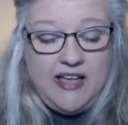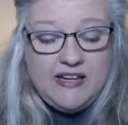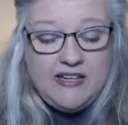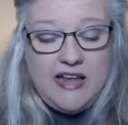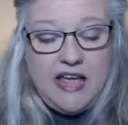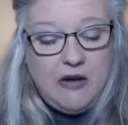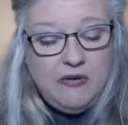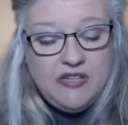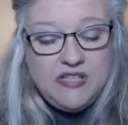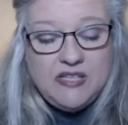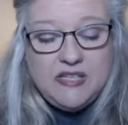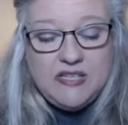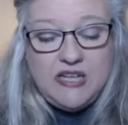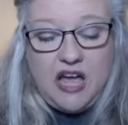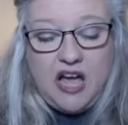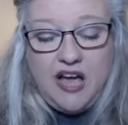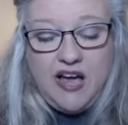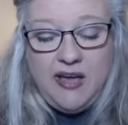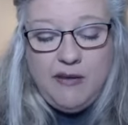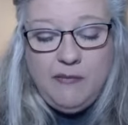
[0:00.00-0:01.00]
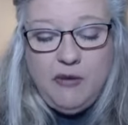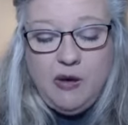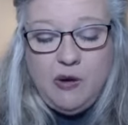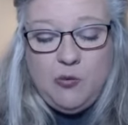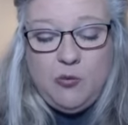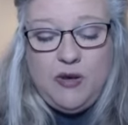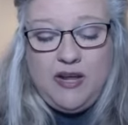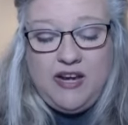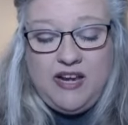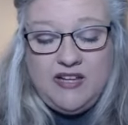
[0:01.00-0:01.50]
Now is the time
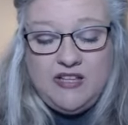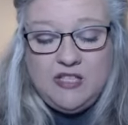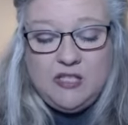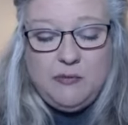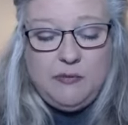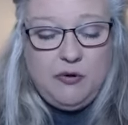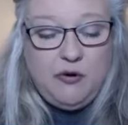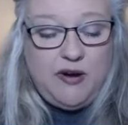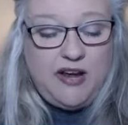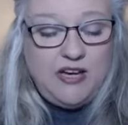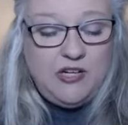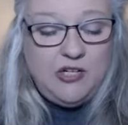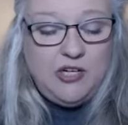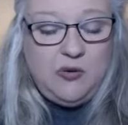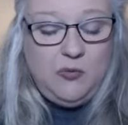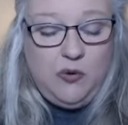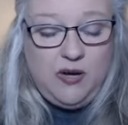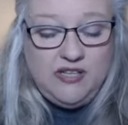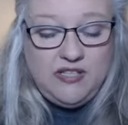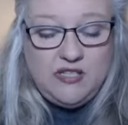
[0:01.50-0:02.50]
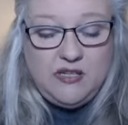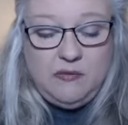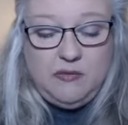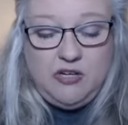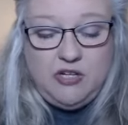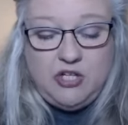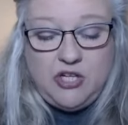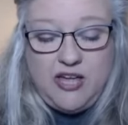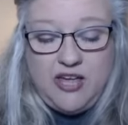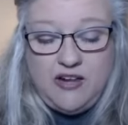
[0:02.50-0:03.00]
when inspiration wants to
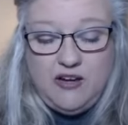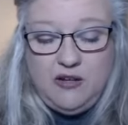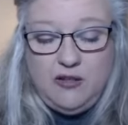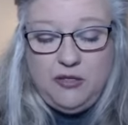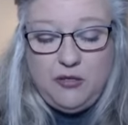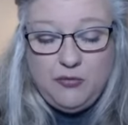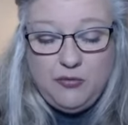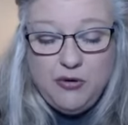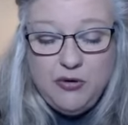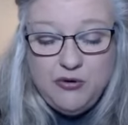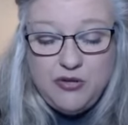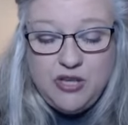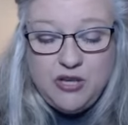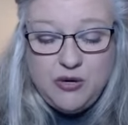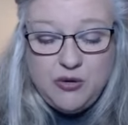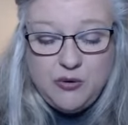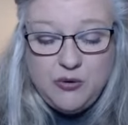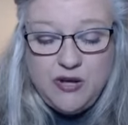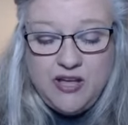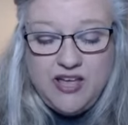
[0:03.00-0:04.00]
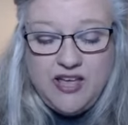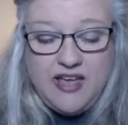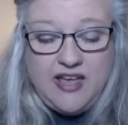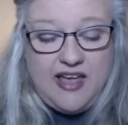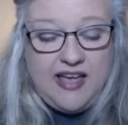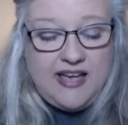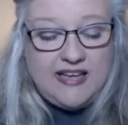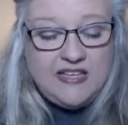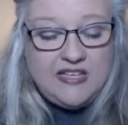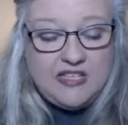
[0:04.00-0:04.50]
be channeled through you
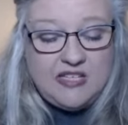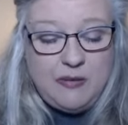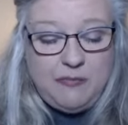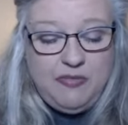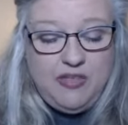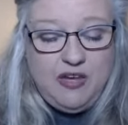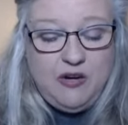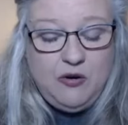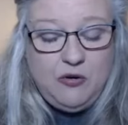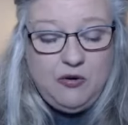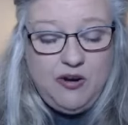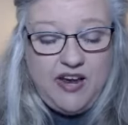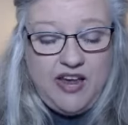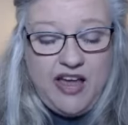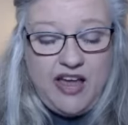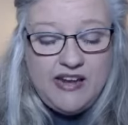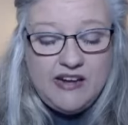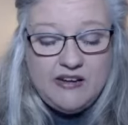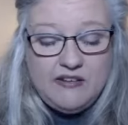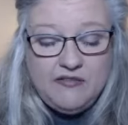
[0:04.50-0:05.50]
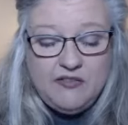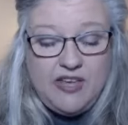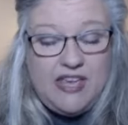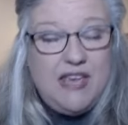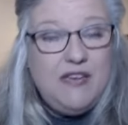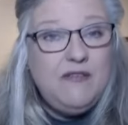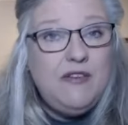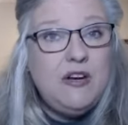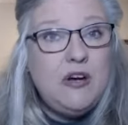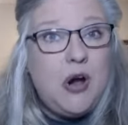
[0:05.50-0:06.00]
as something creative,
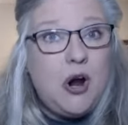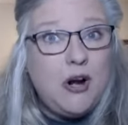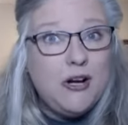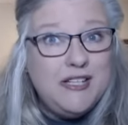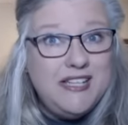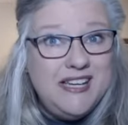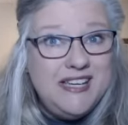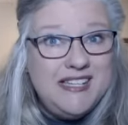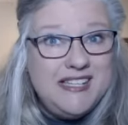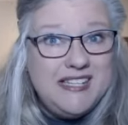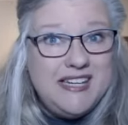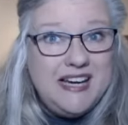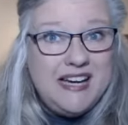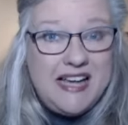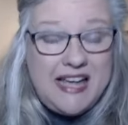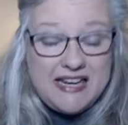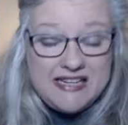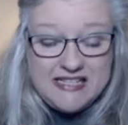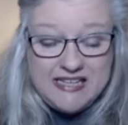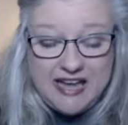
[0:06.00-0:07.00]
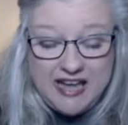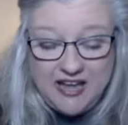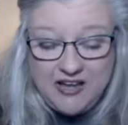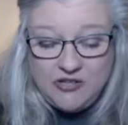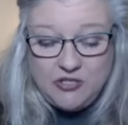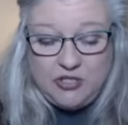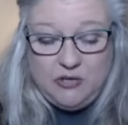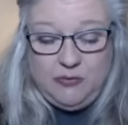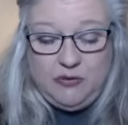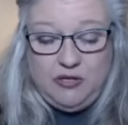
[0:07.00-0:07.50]
even artistic and
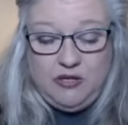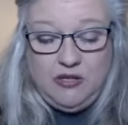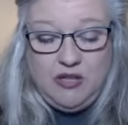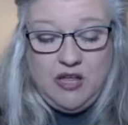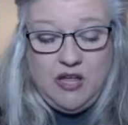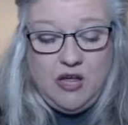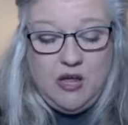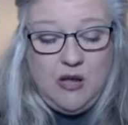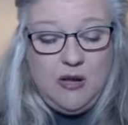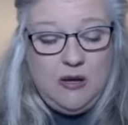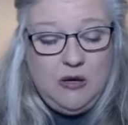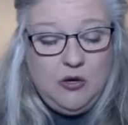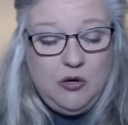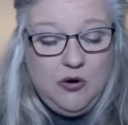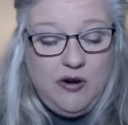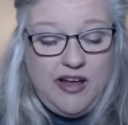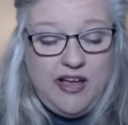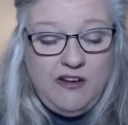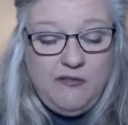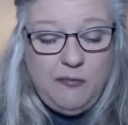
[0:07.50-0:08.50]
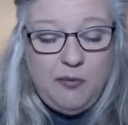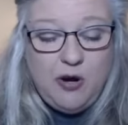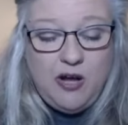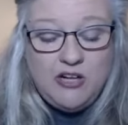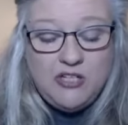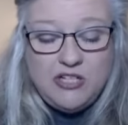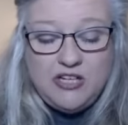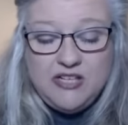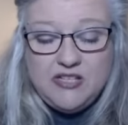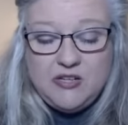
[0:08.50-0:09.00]
tangible. Creative
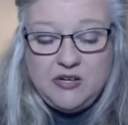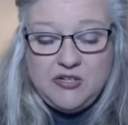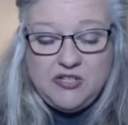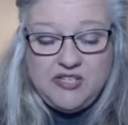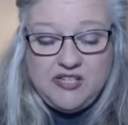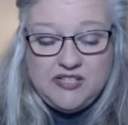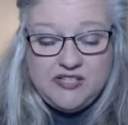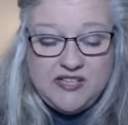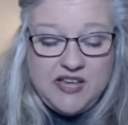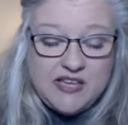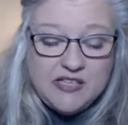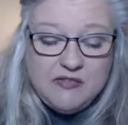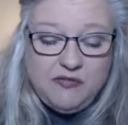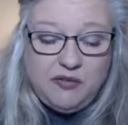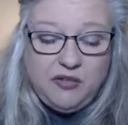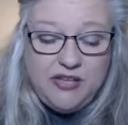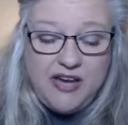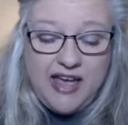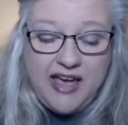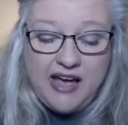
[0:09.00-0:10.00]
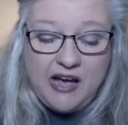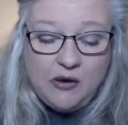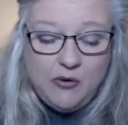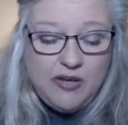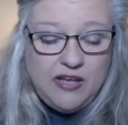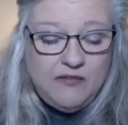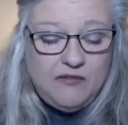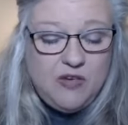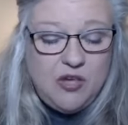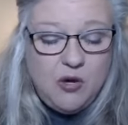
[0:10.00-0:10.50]
projects are successful
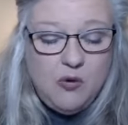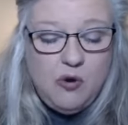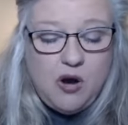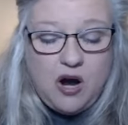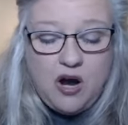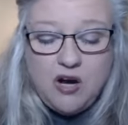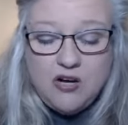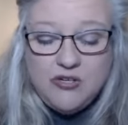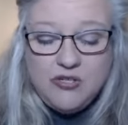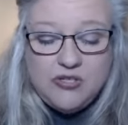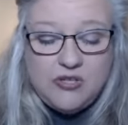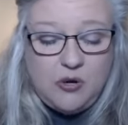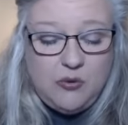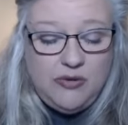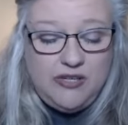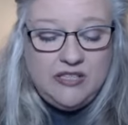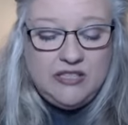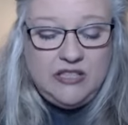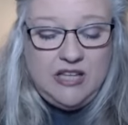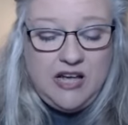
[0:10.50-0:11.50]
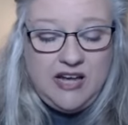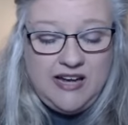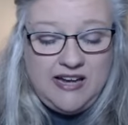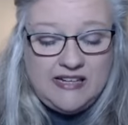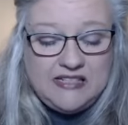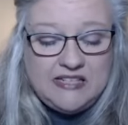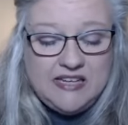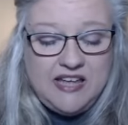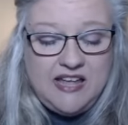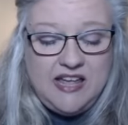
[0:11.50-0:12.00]
now if you are so
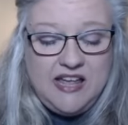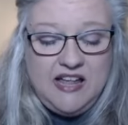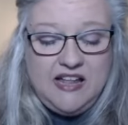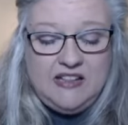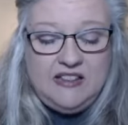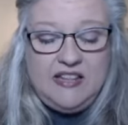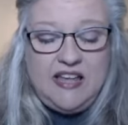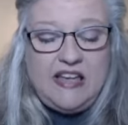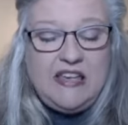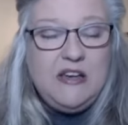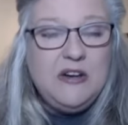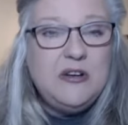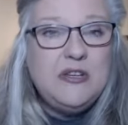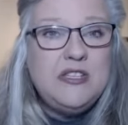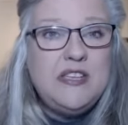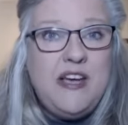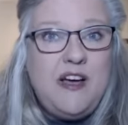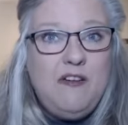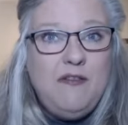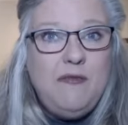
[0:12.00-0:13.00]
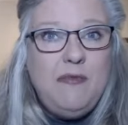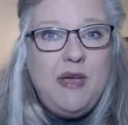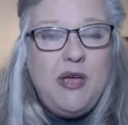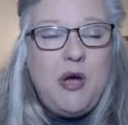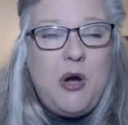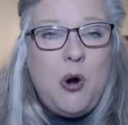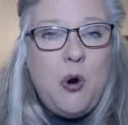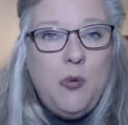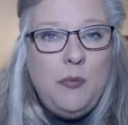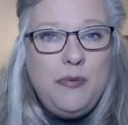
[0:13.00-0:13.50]
inclined. Let yourself
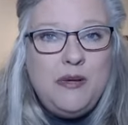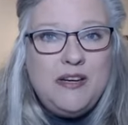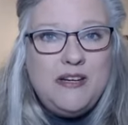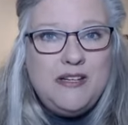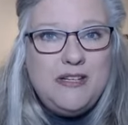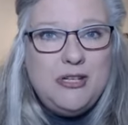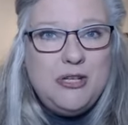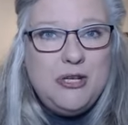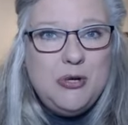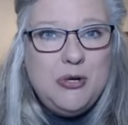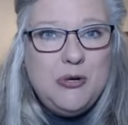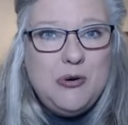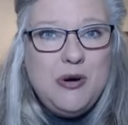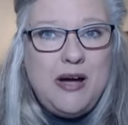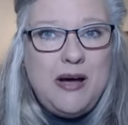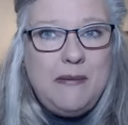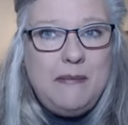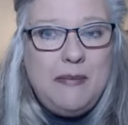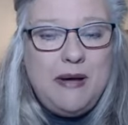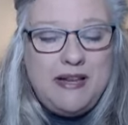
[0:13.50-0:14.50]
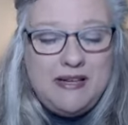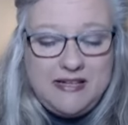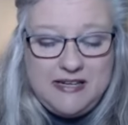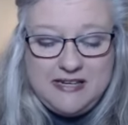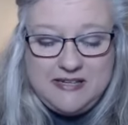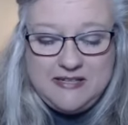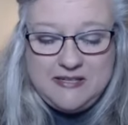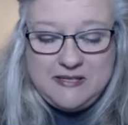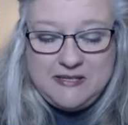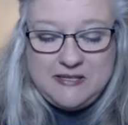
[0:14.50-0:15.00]
be open to
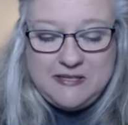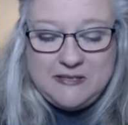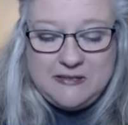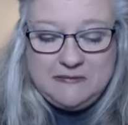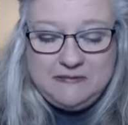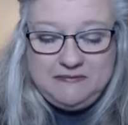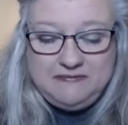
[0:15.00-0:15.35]
abundance.